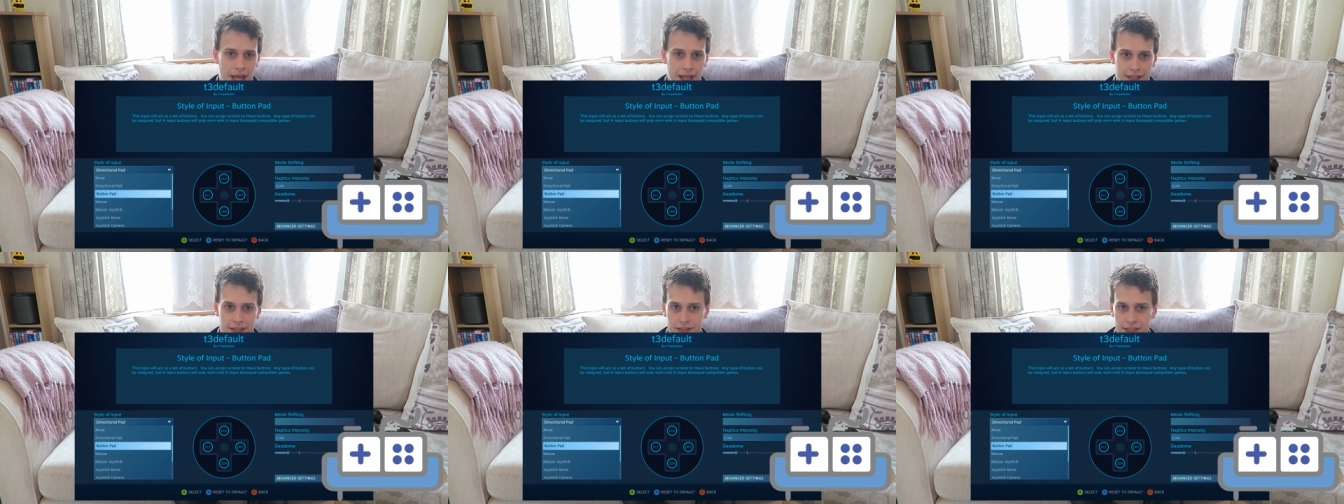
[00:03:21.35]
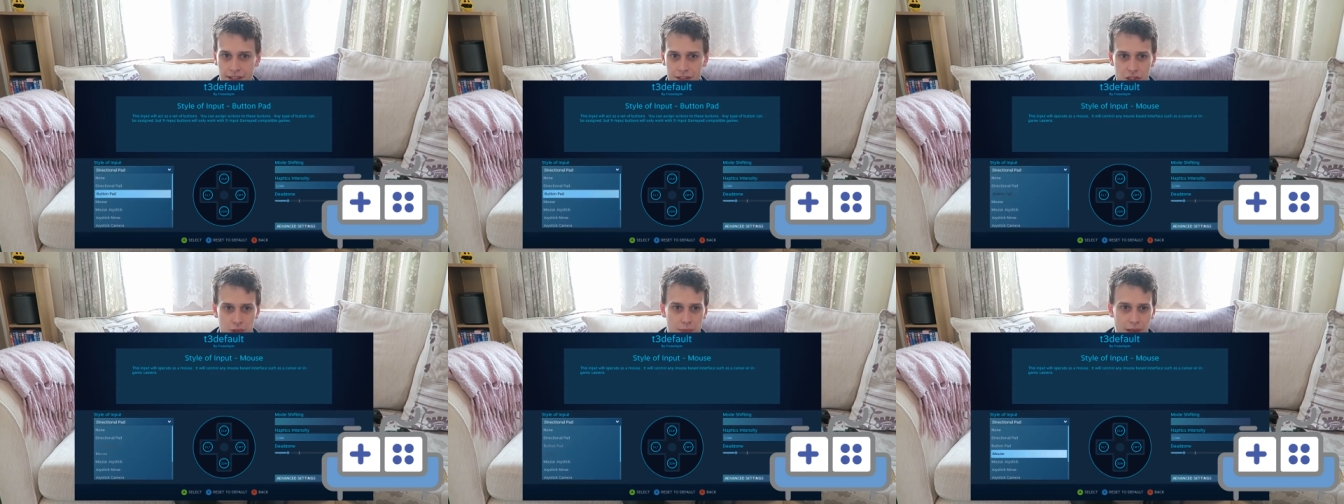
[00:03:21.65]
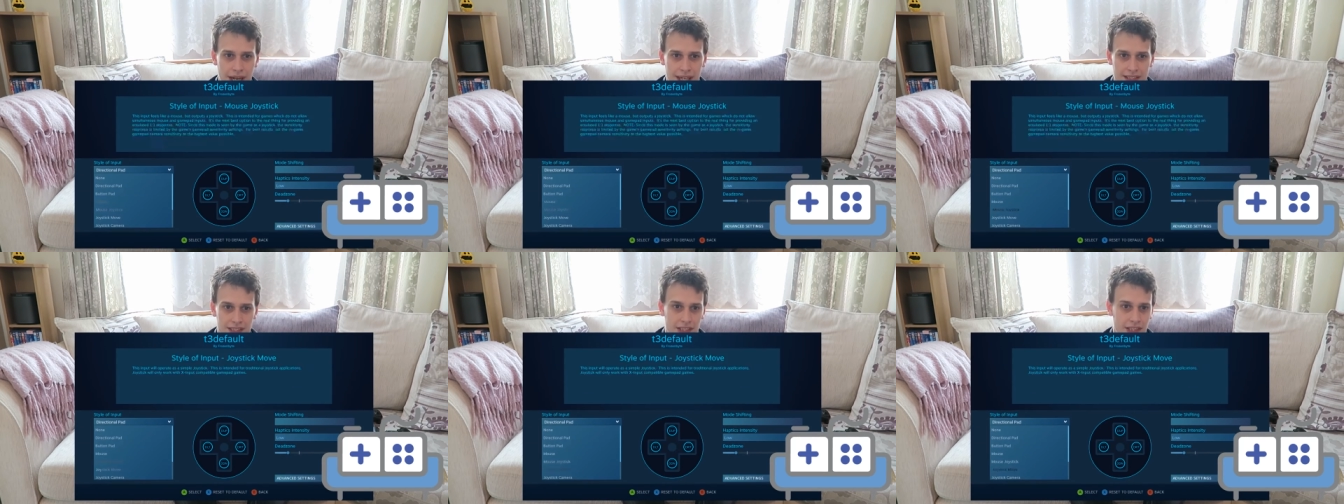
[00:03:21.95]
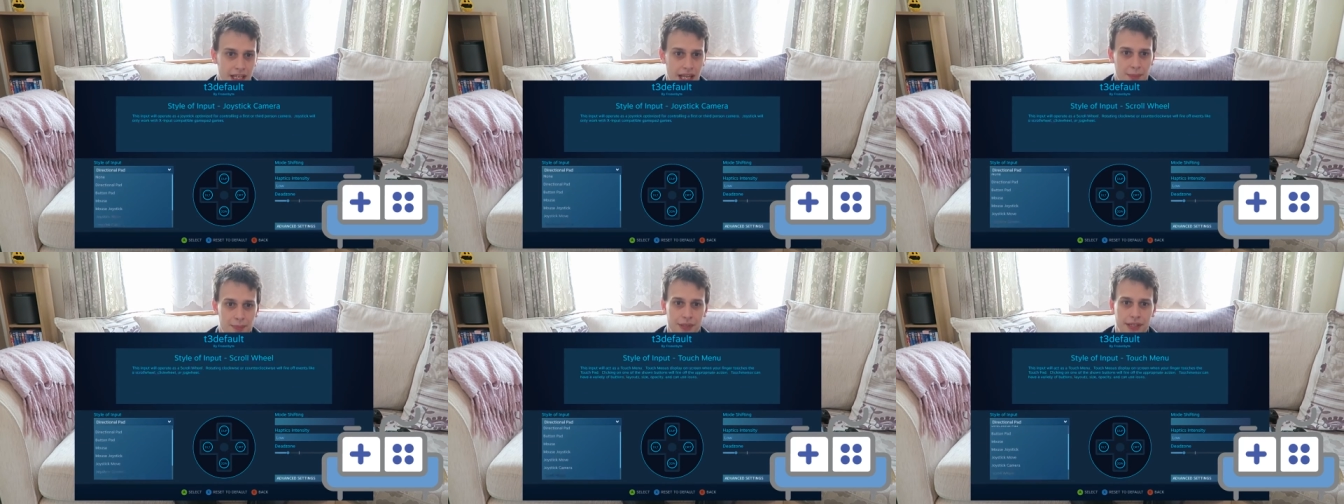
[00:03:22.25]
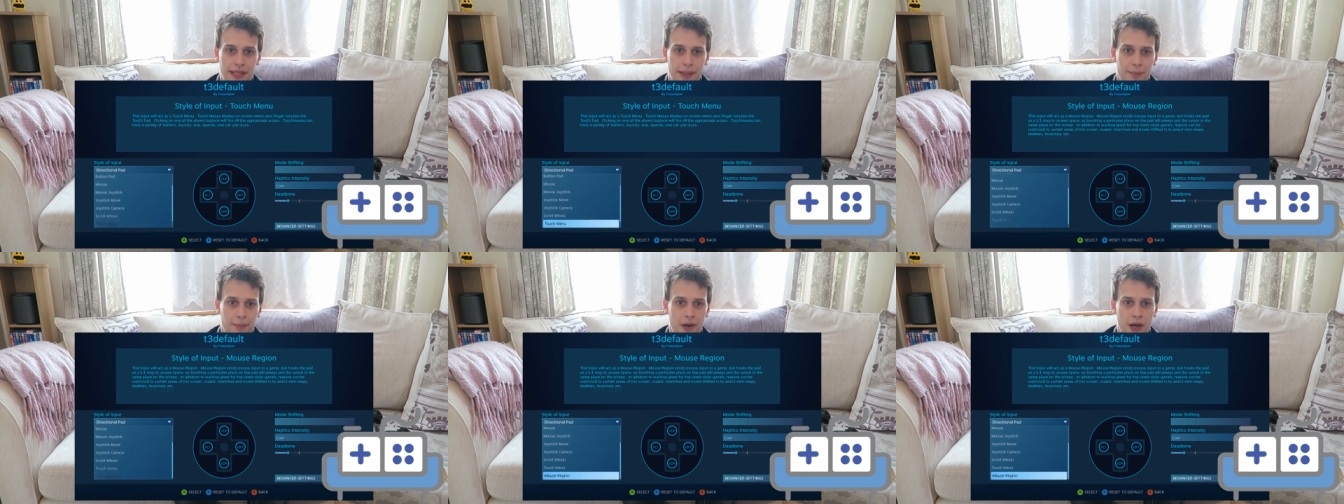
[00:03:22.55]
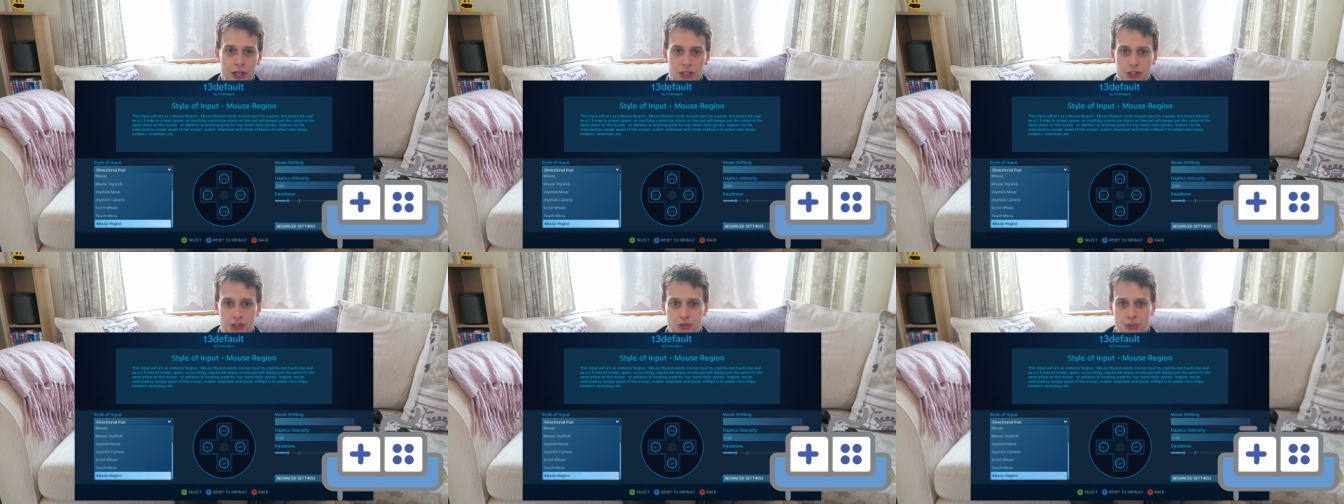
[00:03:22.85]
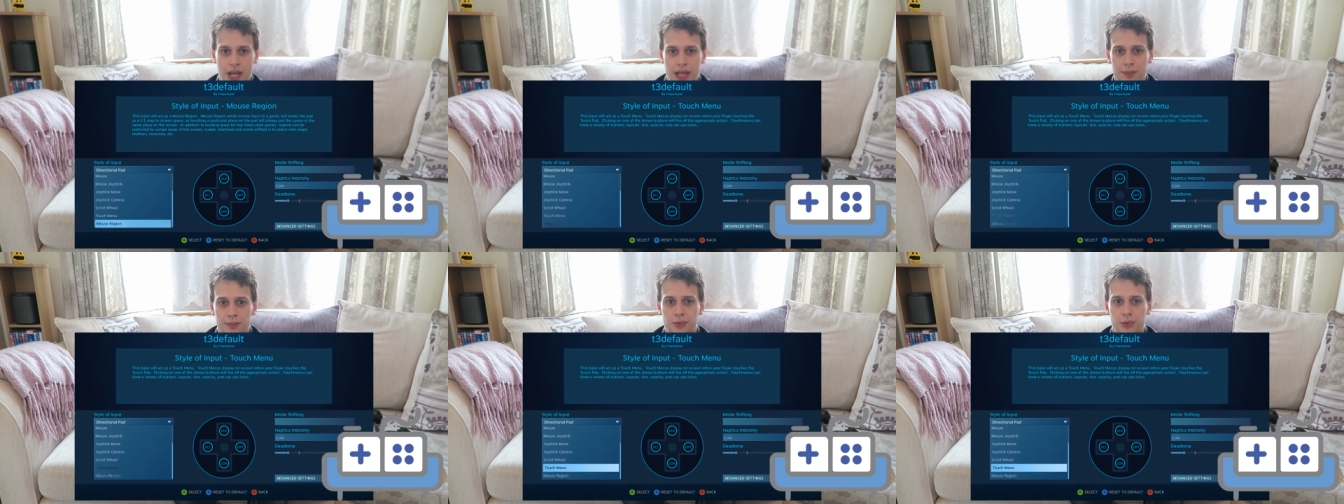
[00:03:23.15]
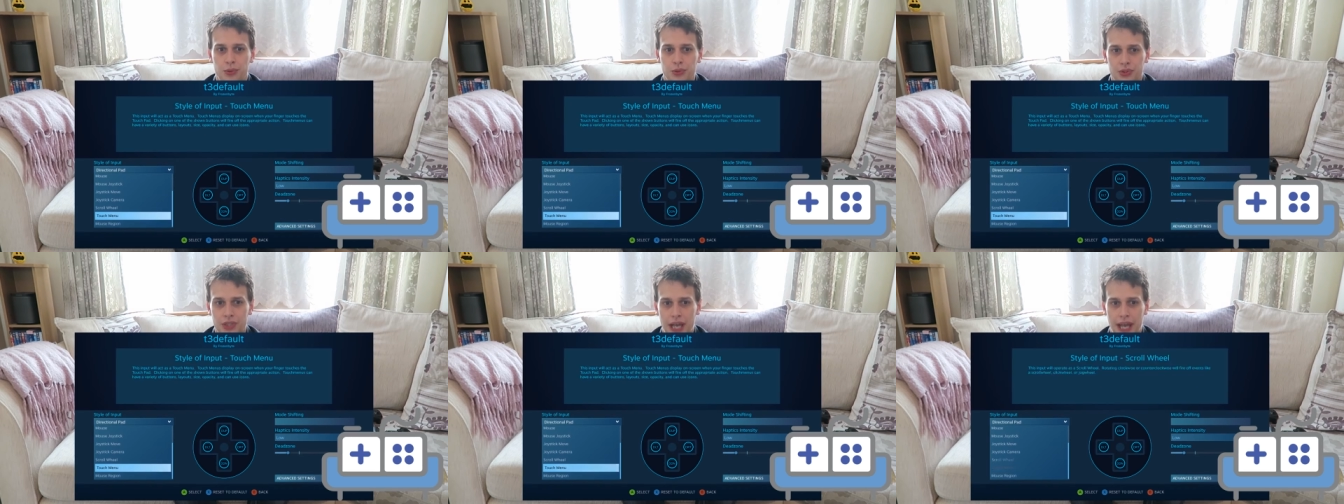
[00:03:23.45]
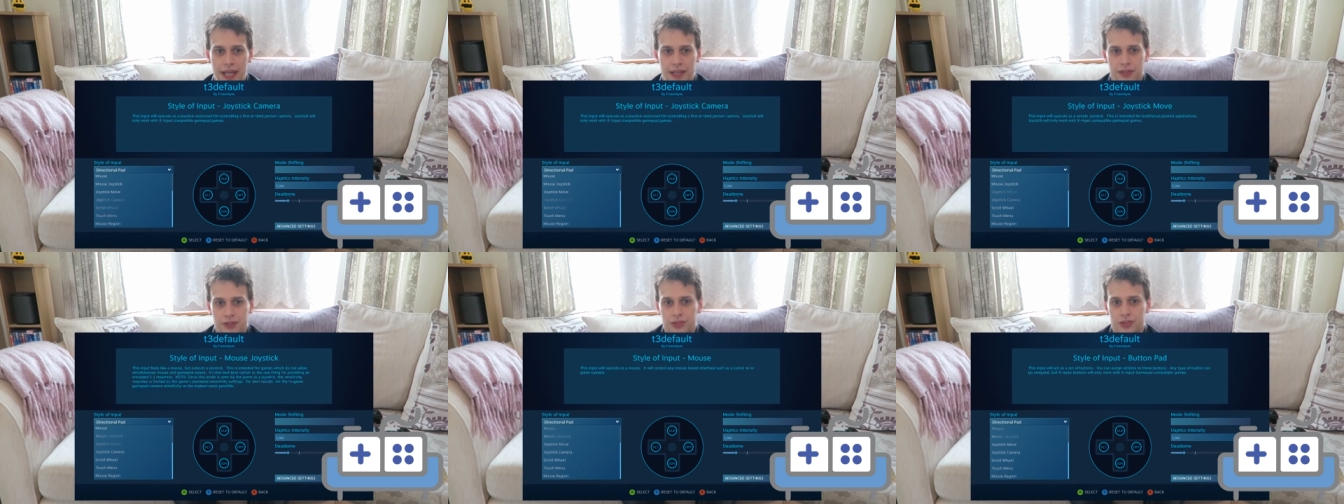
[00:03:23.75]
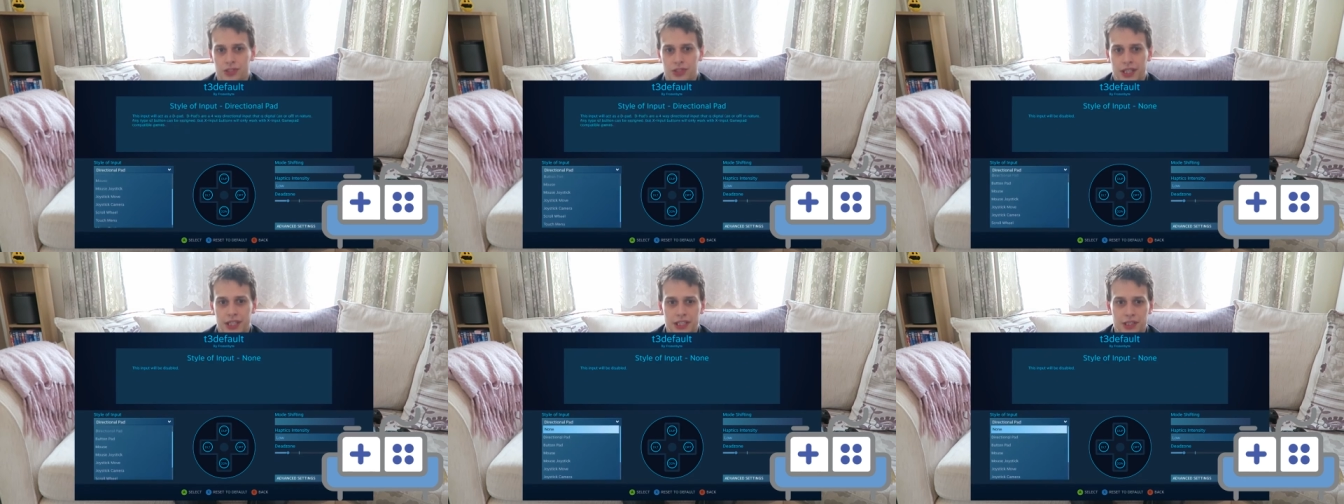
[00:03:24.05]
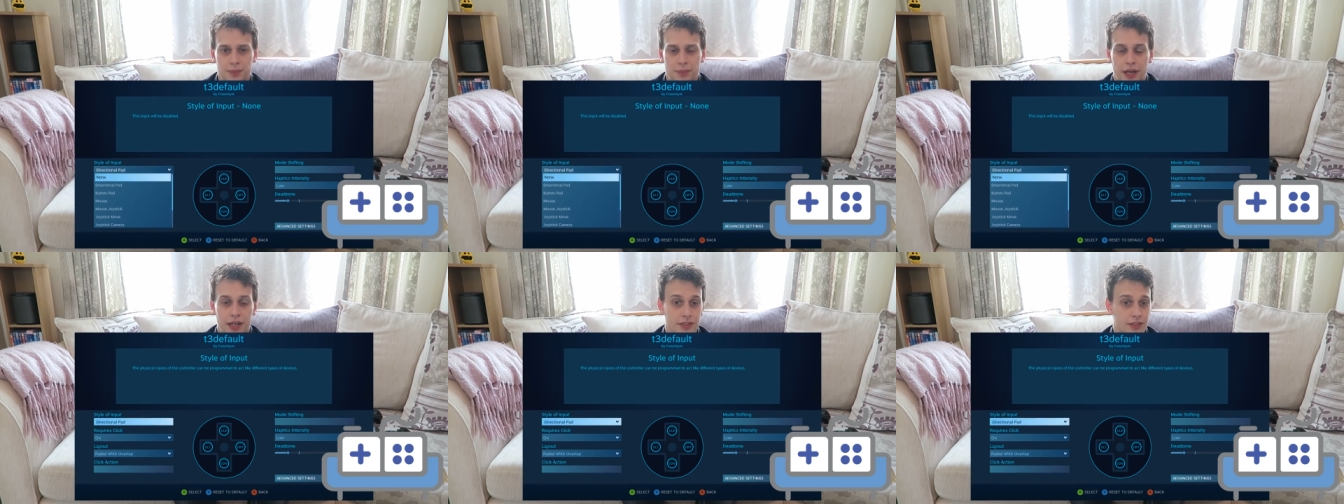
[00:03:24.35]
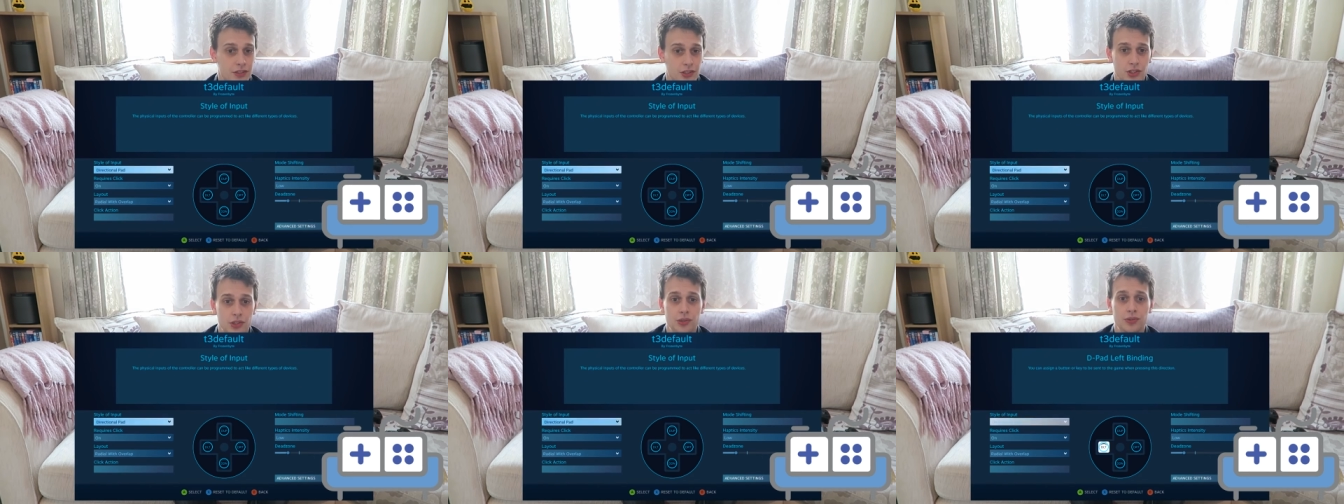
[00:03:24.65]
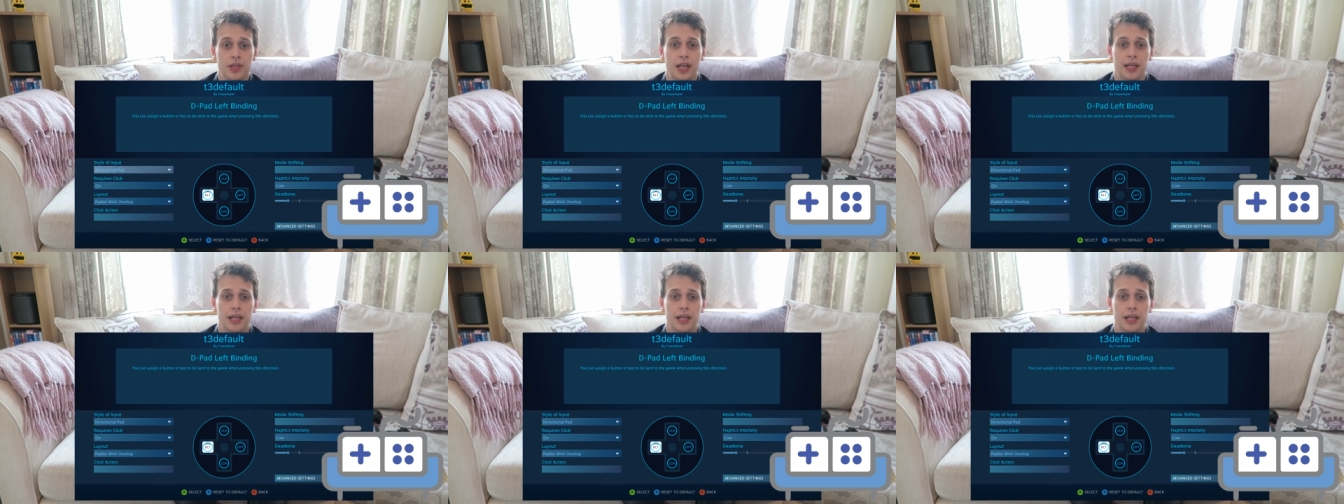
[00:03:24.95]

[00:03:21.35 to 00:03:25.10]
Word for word: and the touchpads can emulate mice, trackballs, analog sticks, buttons, you